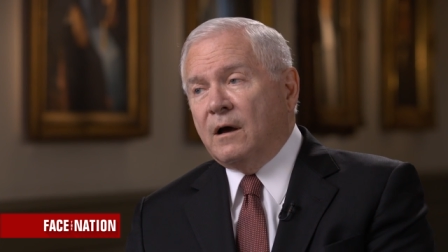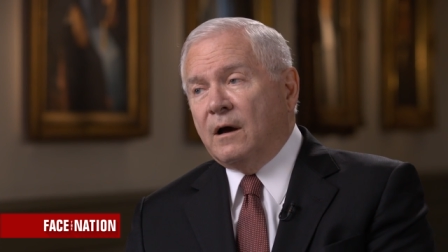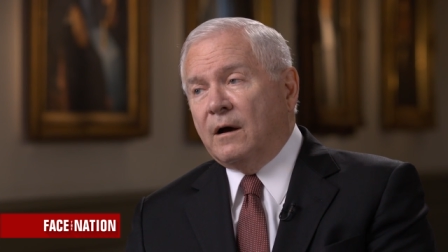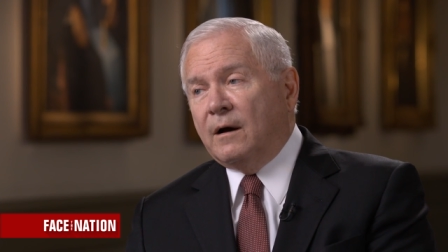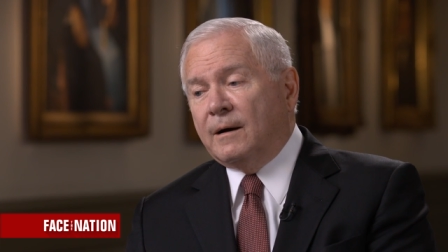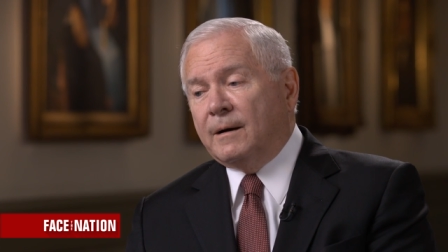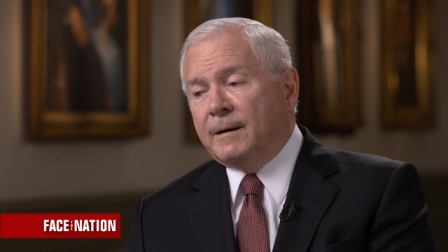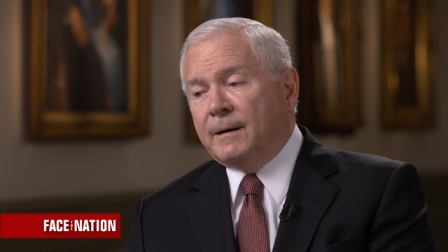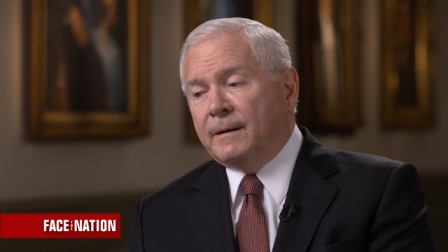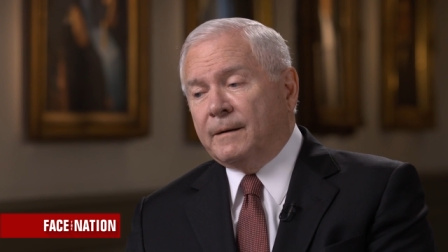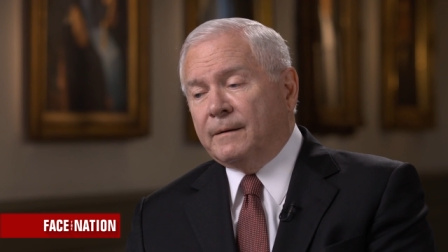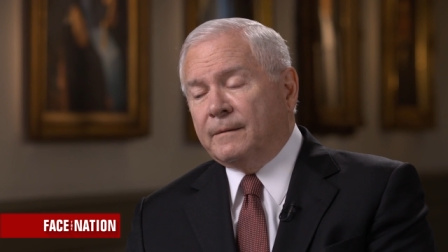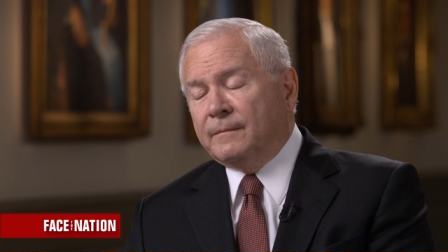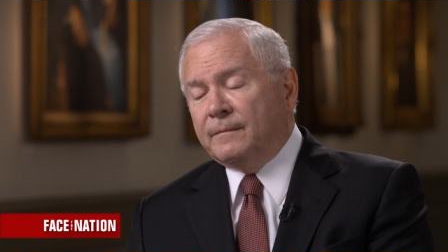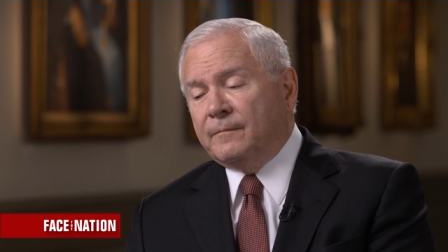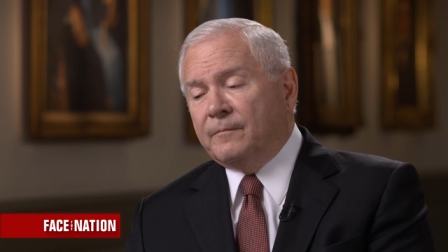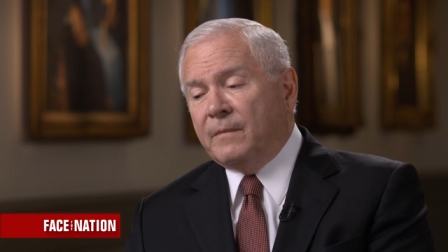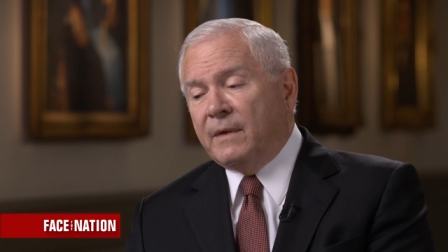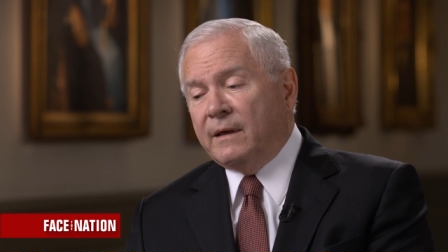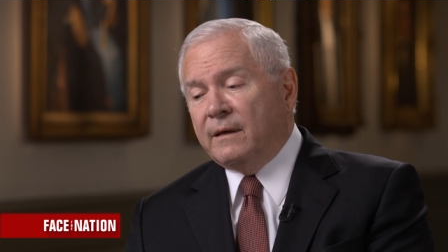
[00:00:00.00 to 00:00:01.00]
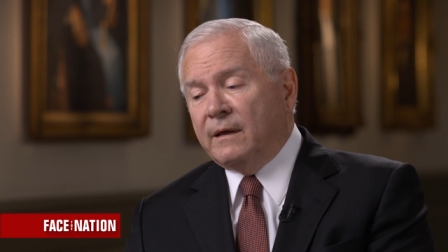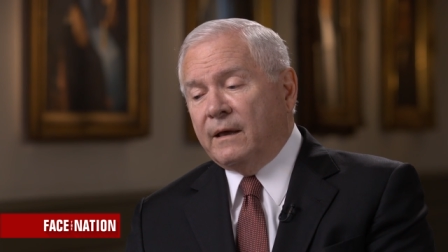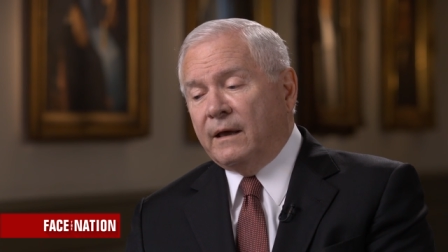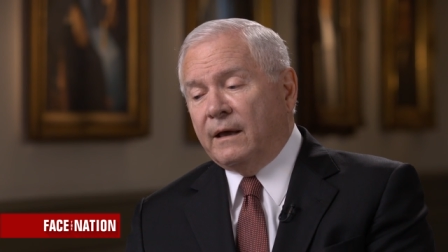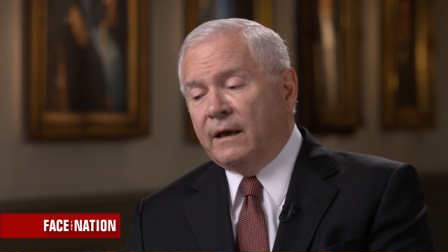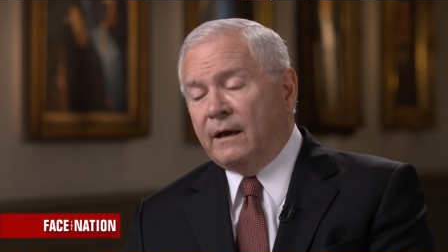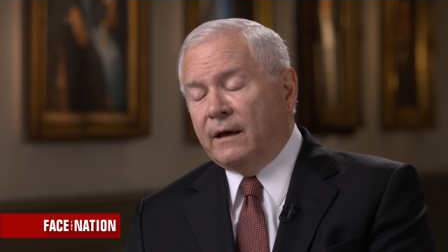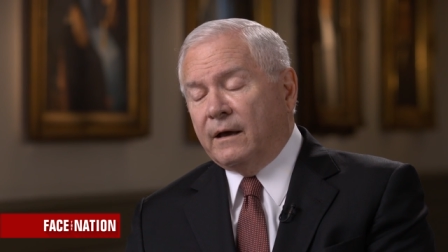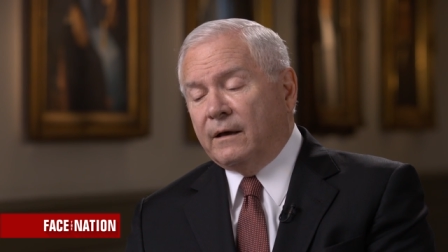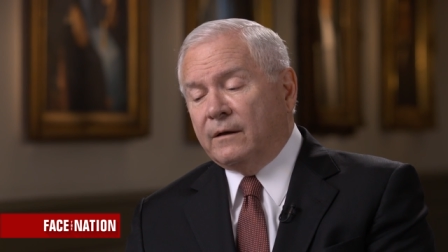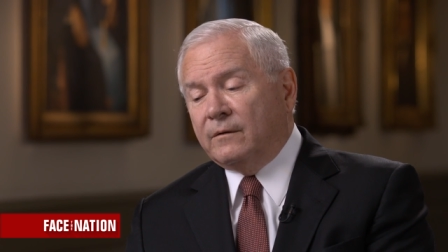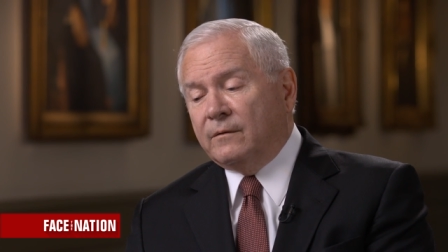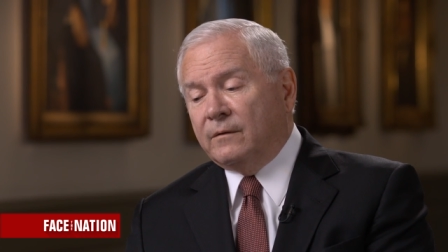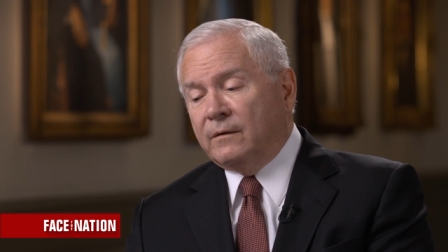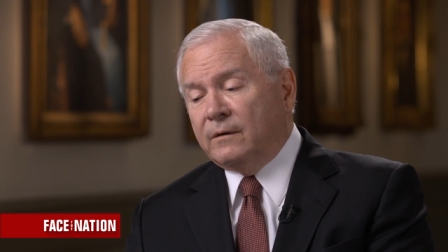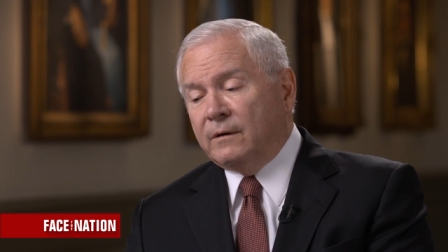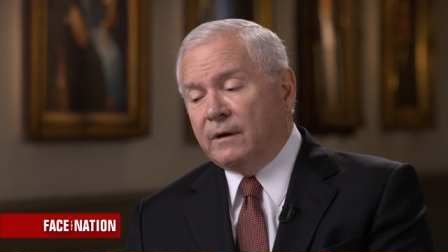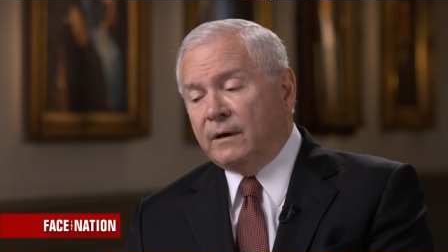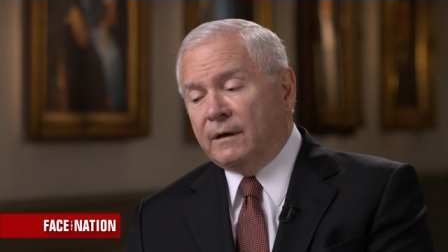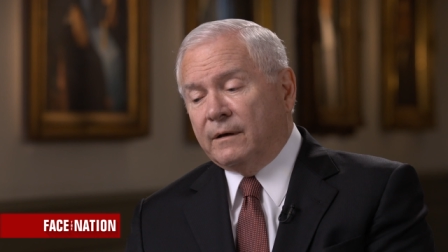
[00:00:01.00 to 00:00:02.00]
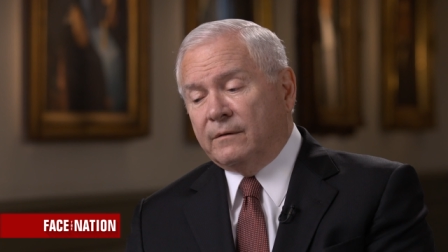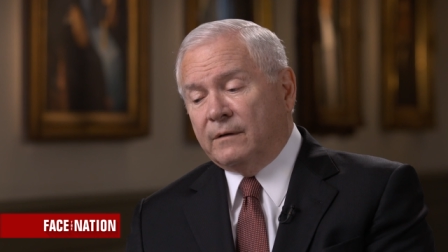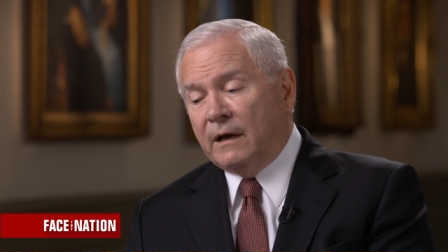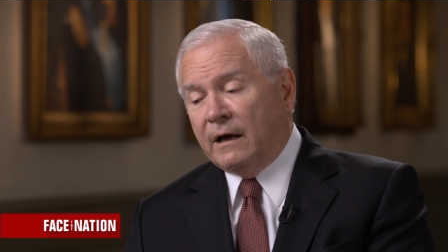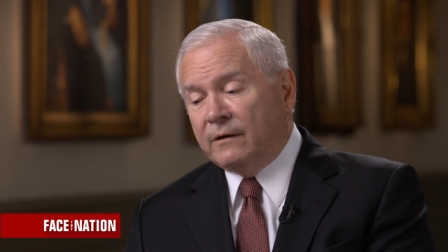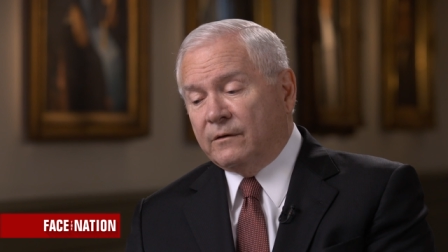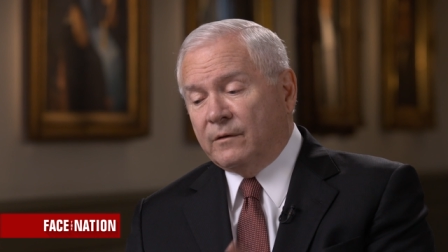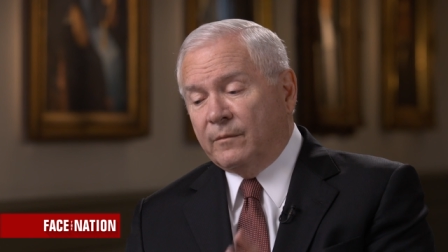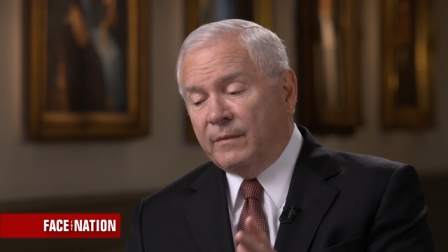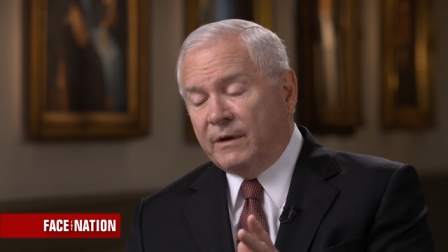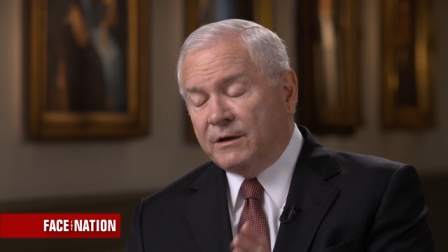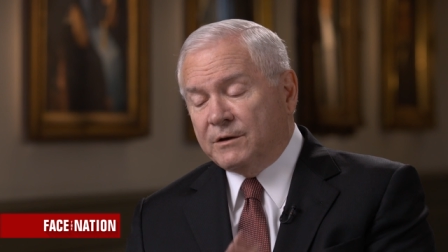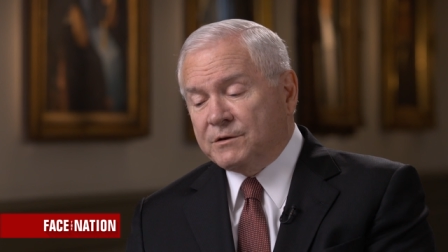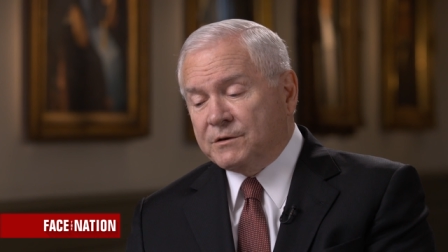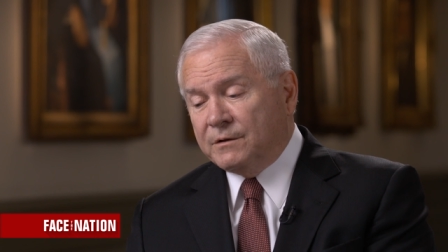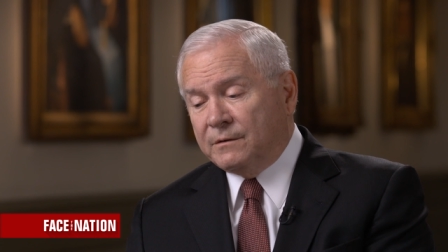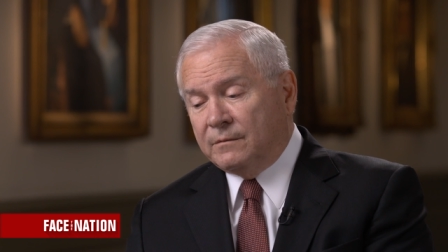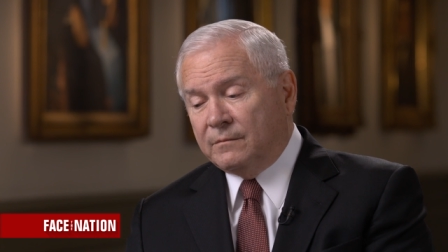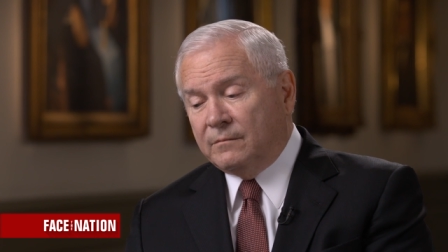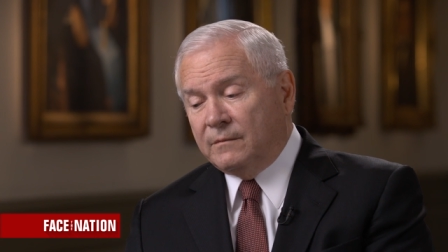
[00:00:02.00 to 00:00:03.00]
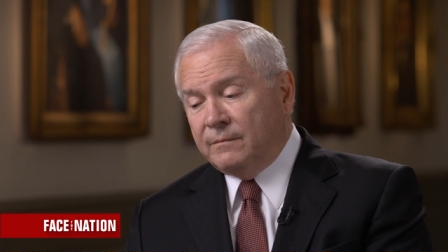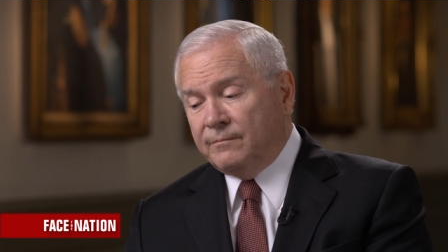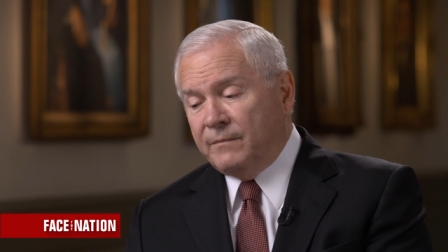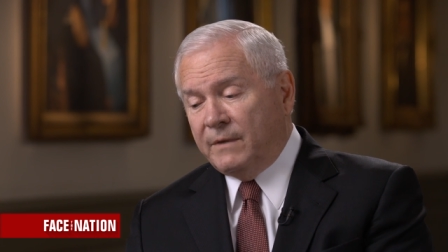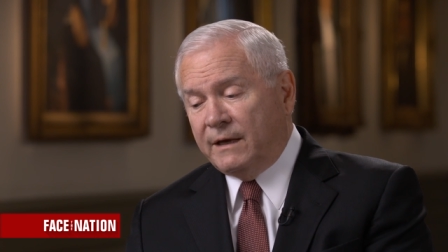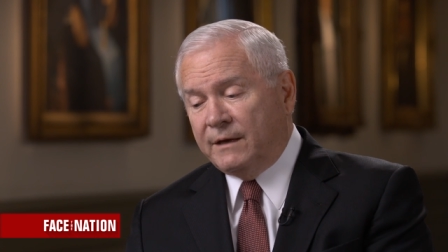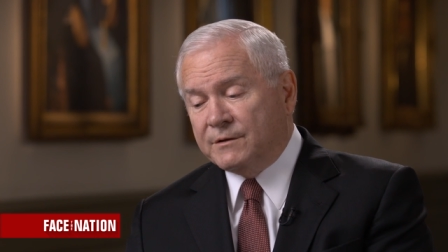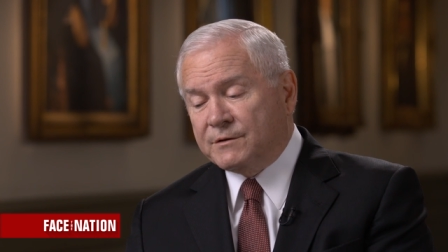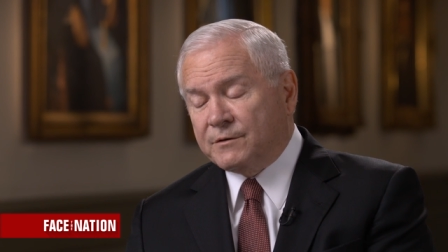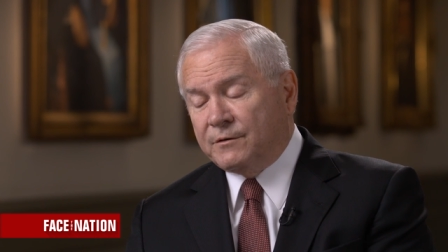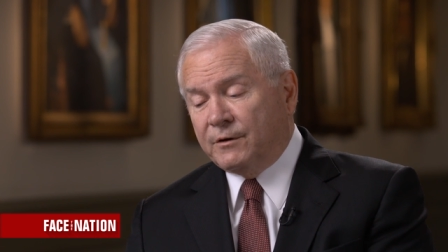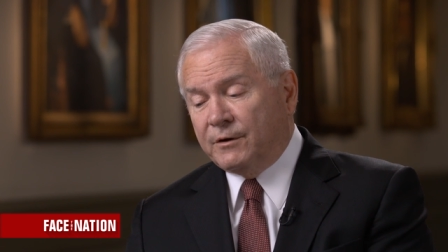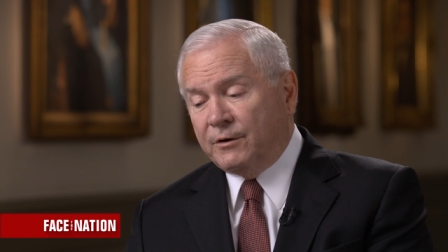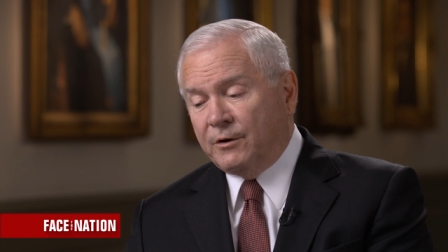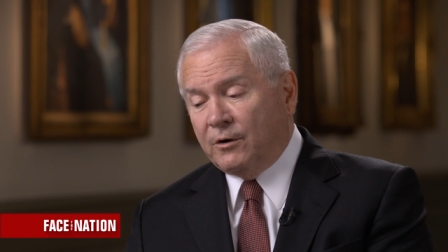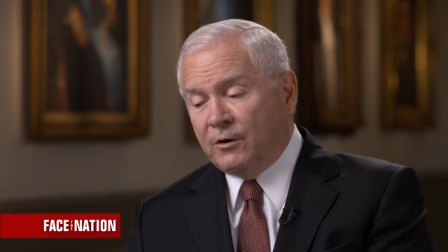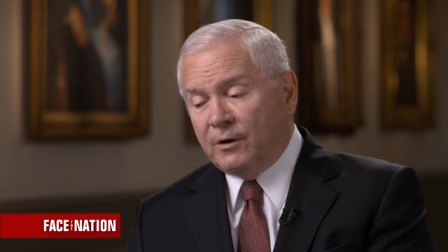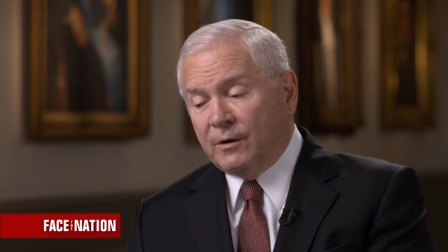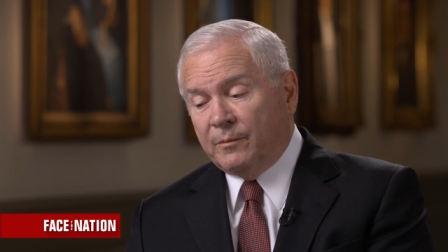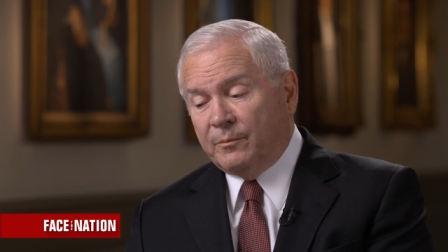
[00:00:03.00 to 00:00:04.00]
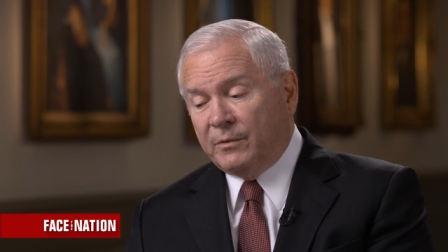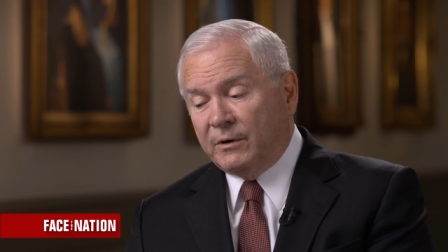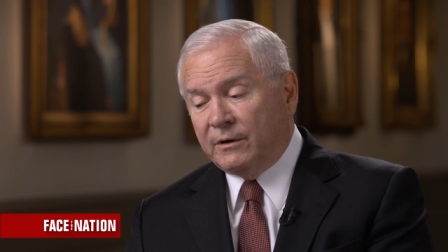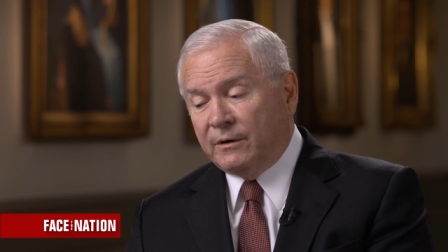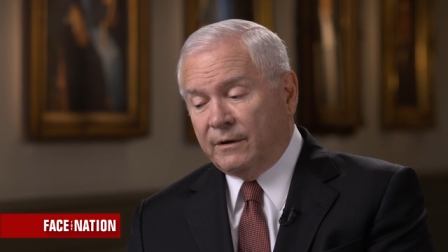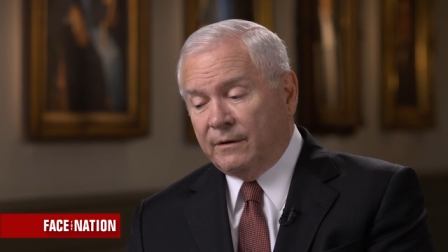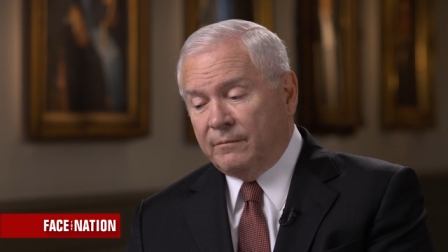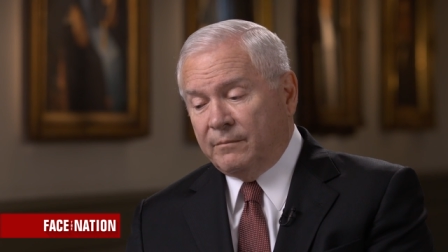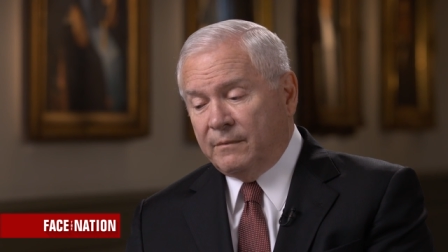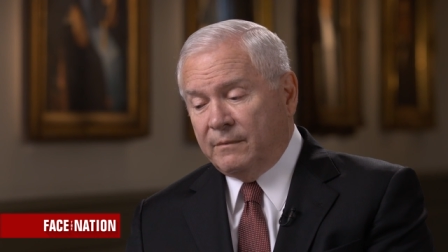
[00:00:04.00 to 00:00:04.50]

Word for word: um, and uh, not to mention Eastern Europe and